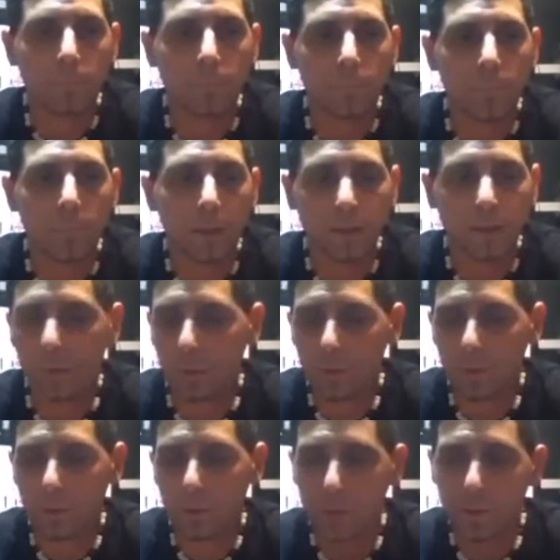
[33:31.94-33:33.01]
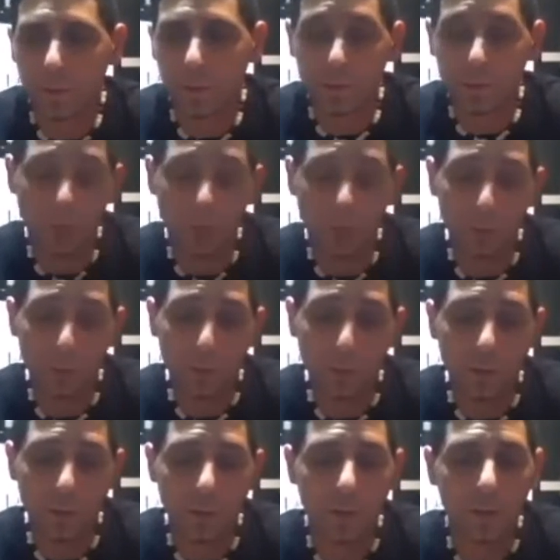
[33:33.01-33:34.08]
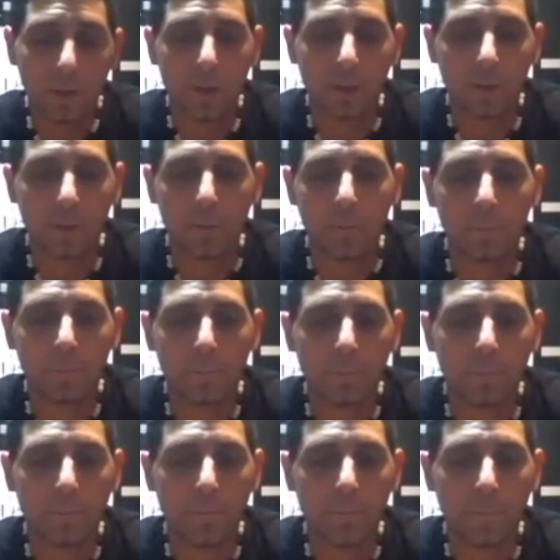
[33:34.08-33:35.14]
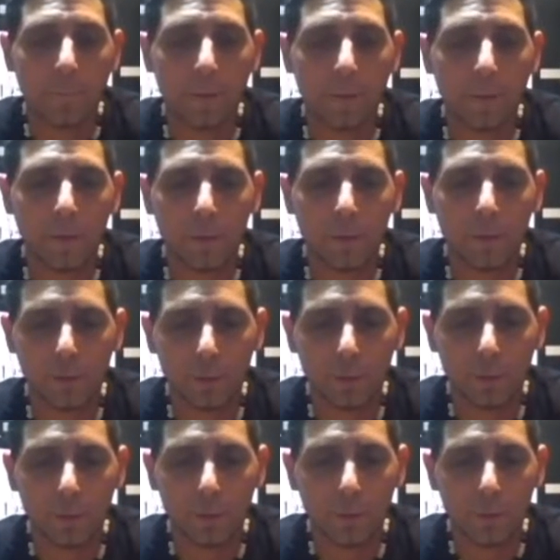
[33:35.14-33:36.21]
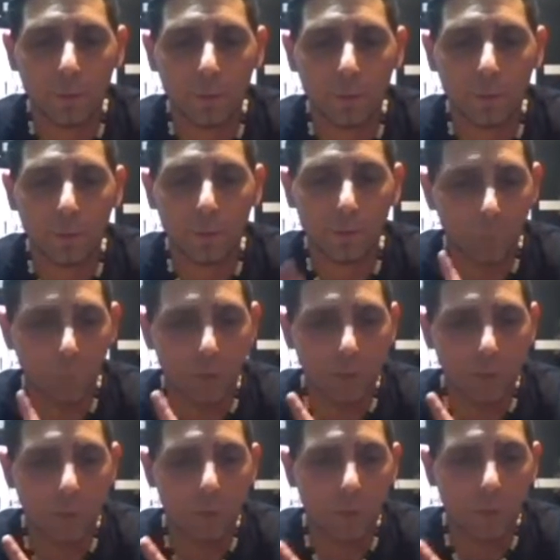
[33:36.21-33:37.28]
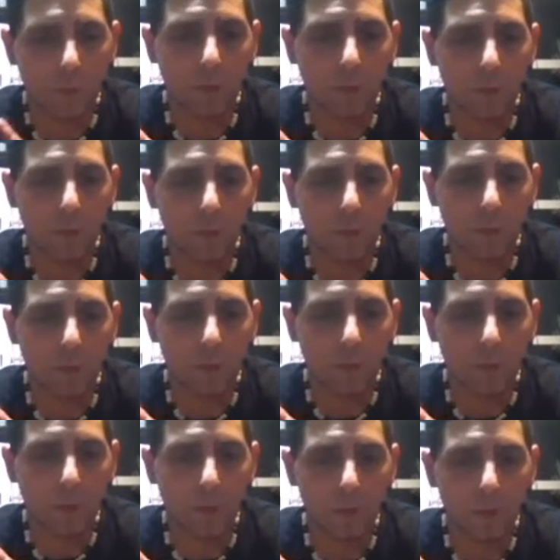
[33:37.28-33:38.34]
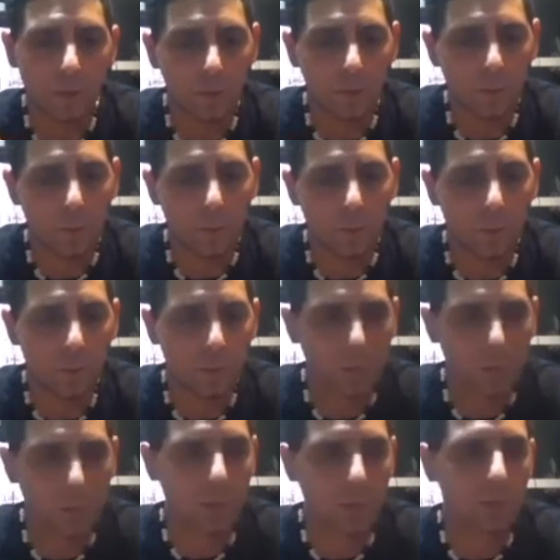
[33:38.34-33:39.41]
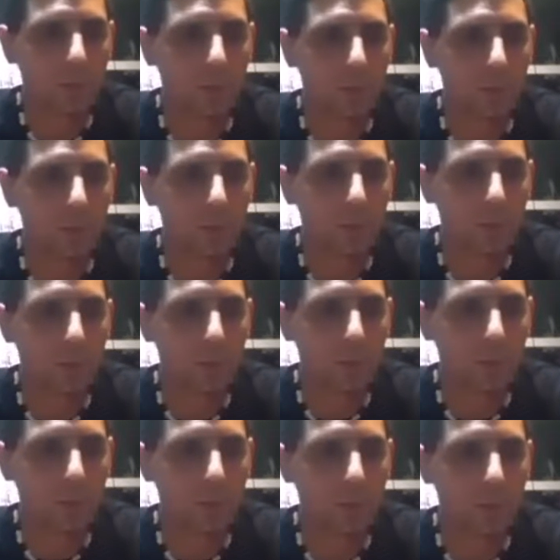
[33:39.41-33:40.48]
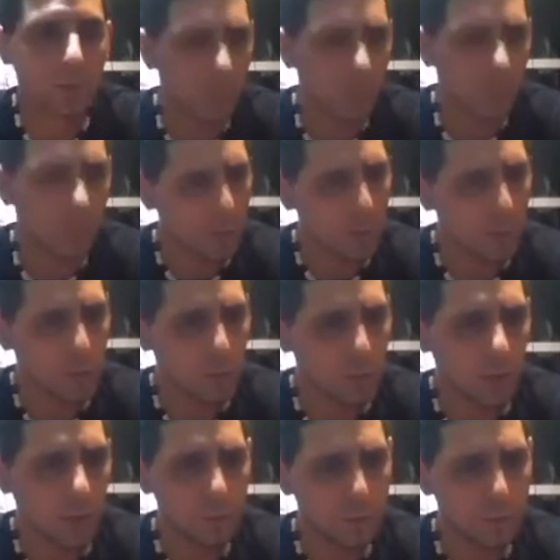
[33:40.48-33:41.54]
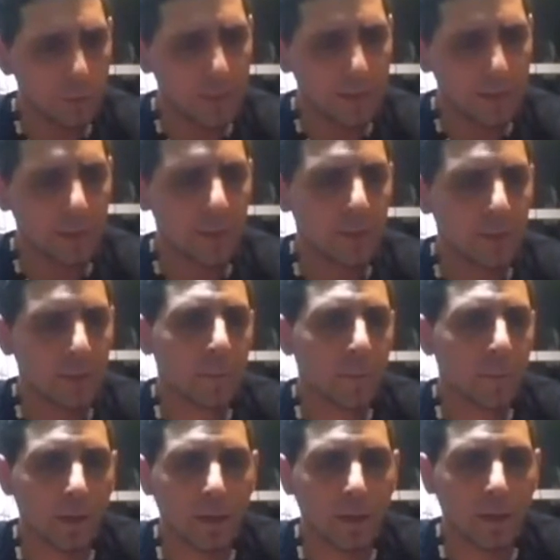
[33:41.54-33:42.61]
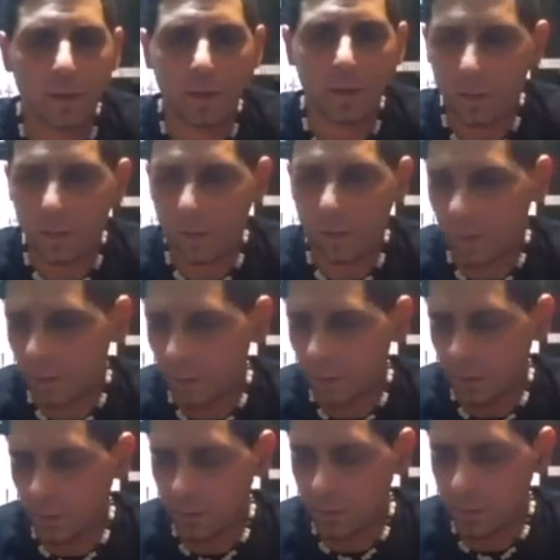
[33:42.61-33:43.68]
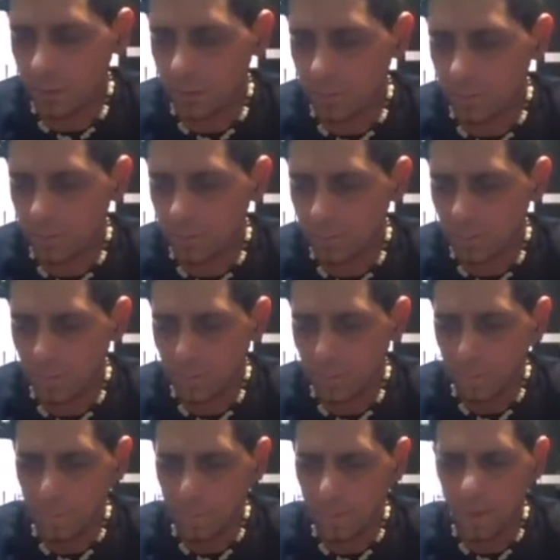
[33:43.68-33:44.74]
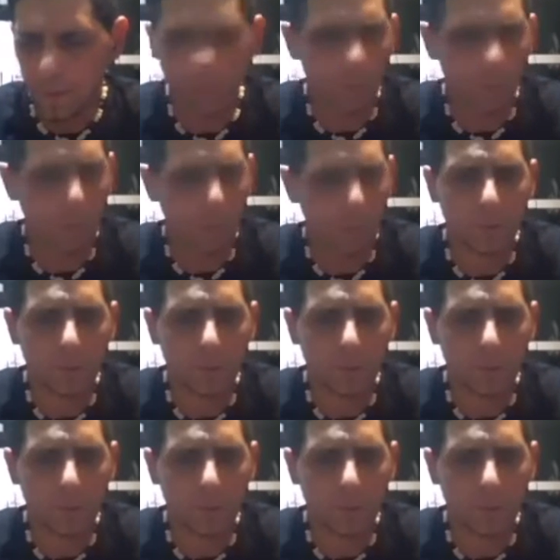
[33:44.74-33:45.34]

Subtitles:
Either due to the busy road, um, two my 2 big dogs, my pit bulls were killed on the road. My little Chihuahua was missing, and um, another one,